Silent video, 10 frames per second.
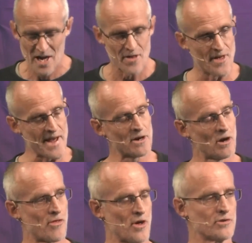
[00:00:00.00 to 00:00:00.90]
They
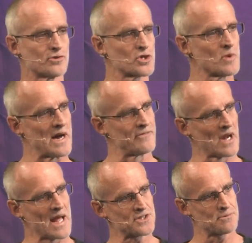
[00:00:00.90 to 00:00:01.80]
are those who have
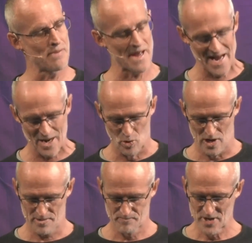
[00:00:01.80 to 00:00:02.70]
less
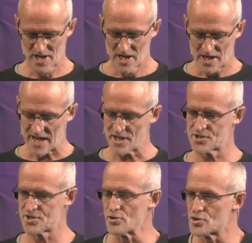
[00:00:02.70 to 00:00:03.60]
power, less
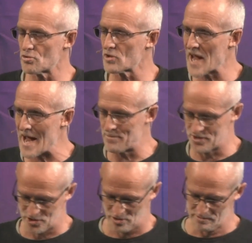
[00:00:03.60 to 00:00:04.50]
social
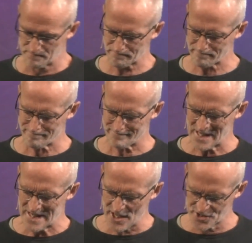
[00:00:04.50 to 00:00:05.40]
capital,
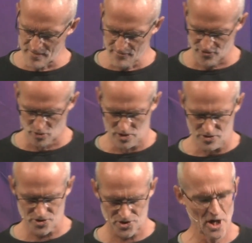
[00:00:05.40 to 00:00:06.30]
less
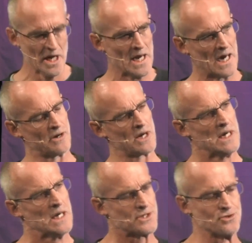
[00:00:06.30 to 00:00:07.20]
influence.
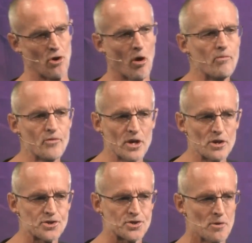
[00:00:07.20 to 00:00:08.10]
It's not
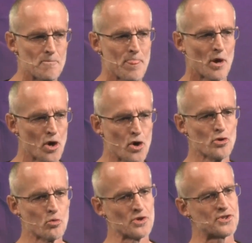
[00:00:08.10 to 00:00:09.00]
obvious
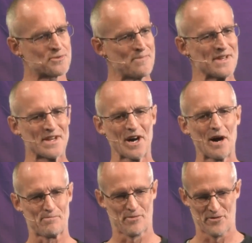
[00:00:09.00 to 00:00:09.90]
who would speak
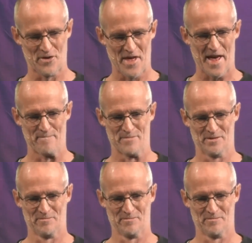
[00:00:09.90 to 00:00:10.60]
up for them,